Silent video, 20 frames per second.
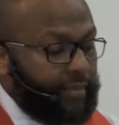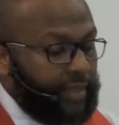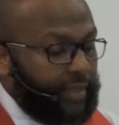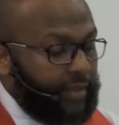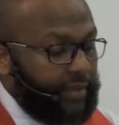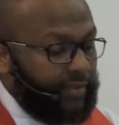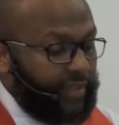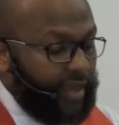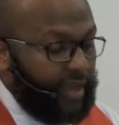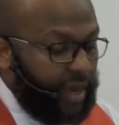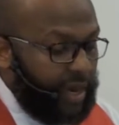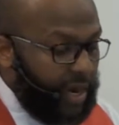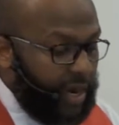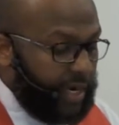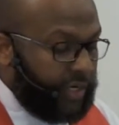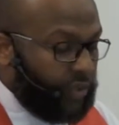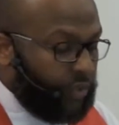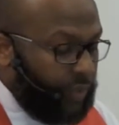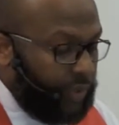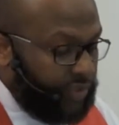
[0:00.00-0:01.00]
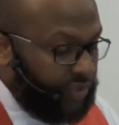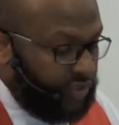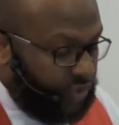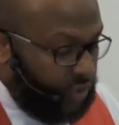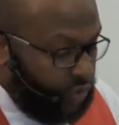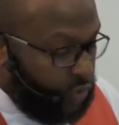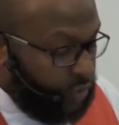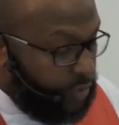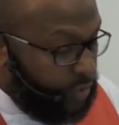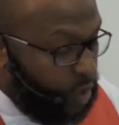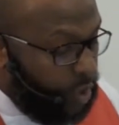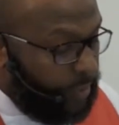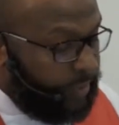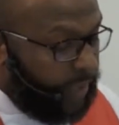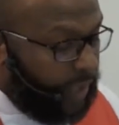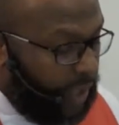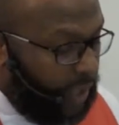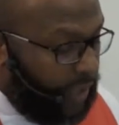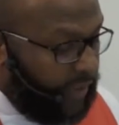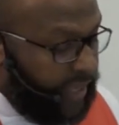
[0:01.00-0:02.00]
Their heart wants to do more, but
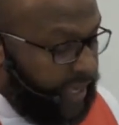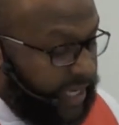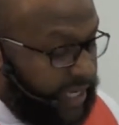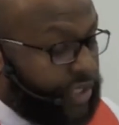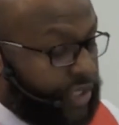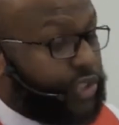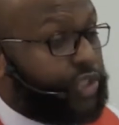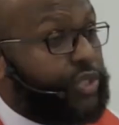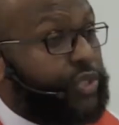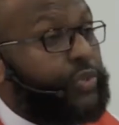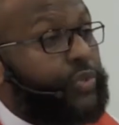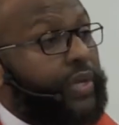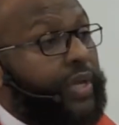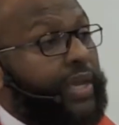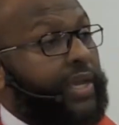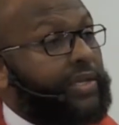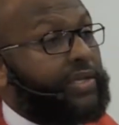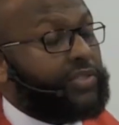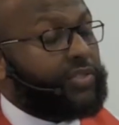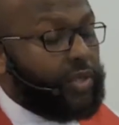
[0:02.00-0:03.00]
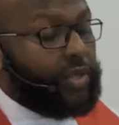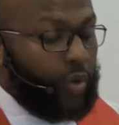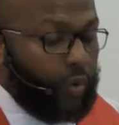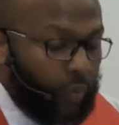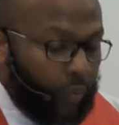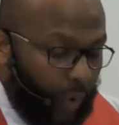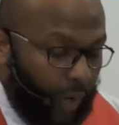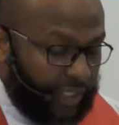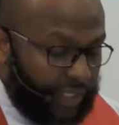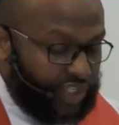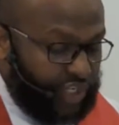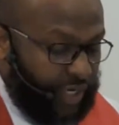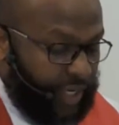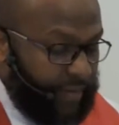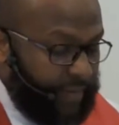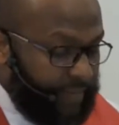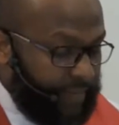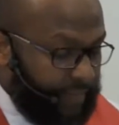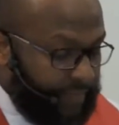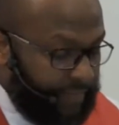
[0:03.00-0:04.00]
all they can do is watch
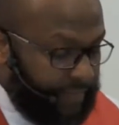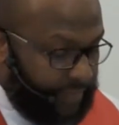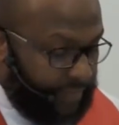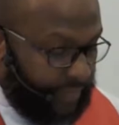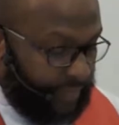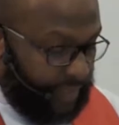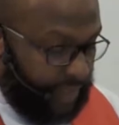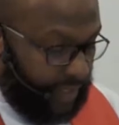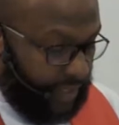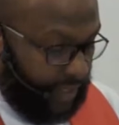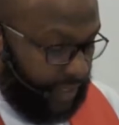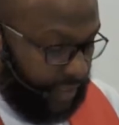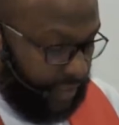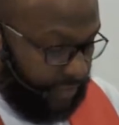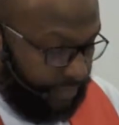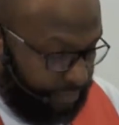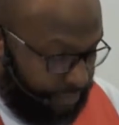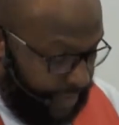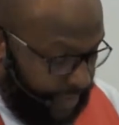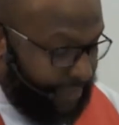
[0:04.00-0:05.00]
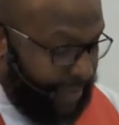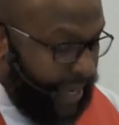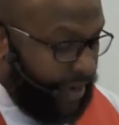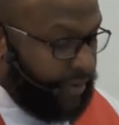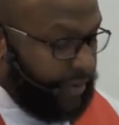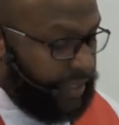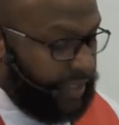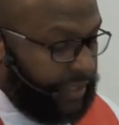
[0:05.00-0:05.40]
him be buried.